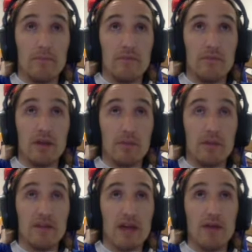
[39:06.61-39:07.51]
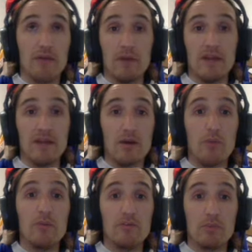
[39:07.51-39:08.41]
be honest, my dad
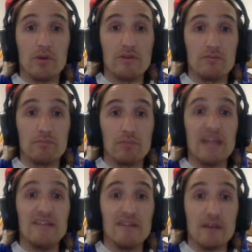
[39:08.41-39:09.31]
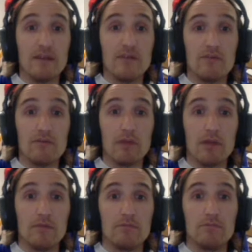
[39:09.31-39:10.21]
almost booked plane tickets
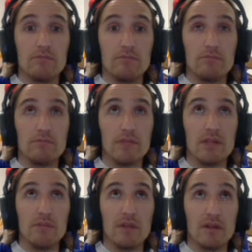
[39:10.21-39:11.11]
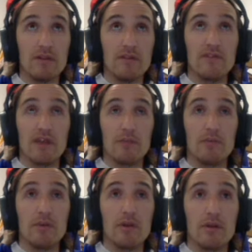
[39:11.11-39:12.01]
like in the middle of the second
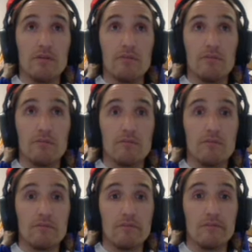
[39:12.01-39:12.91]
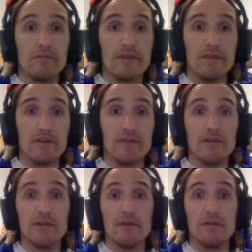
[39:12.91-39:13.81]
period. And thankfully
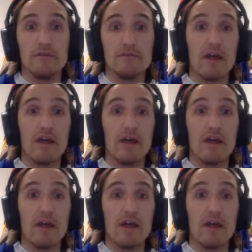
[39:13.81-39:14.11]
he didn't.